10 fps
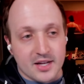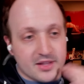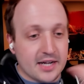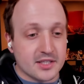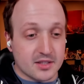
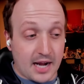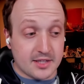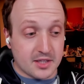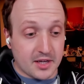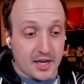That's
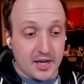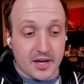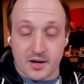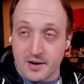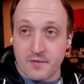that's the key
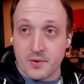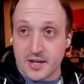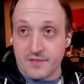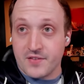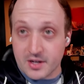here. If we
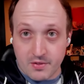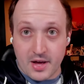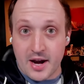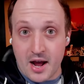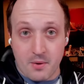can figure
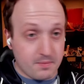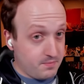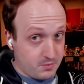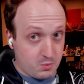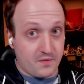that out,
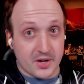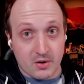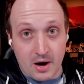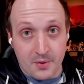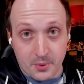we'll
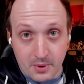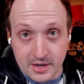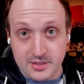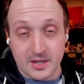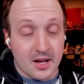figure out the
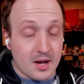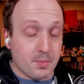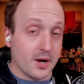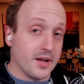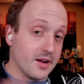rest.
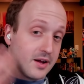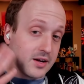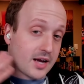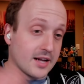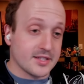But I
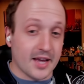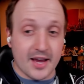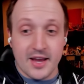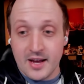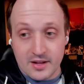gotta
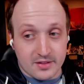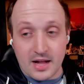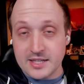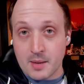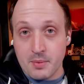say, the
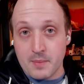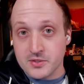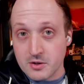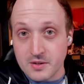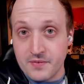last couple
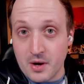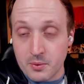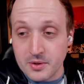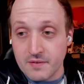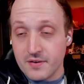episodes have felt
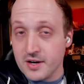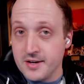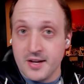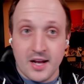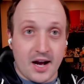really fun.